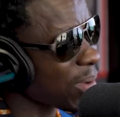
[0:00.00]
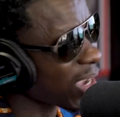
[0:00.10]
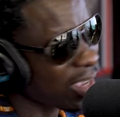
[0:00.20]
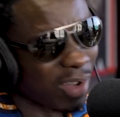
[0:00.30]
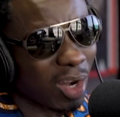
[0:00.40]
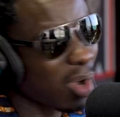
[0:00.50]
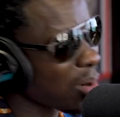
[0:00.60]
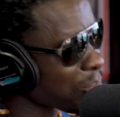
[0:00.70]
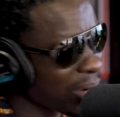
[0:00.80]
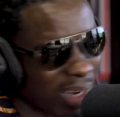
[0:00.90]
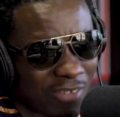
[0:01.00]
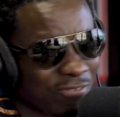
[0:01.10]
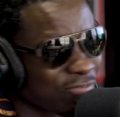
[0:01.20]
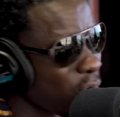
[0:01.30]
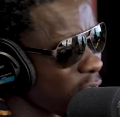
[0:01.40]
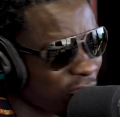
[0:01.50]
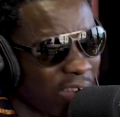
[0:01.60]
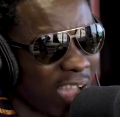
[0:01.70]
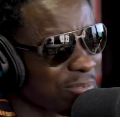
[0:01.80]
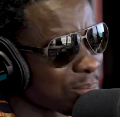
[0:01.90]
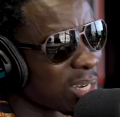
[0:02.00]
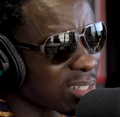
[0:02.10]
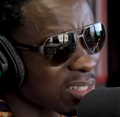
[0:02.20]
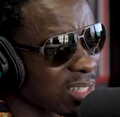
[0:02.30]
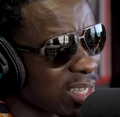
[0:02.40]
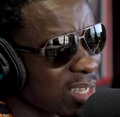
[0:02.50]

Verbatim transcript: I give a long break, like right. four or five months. And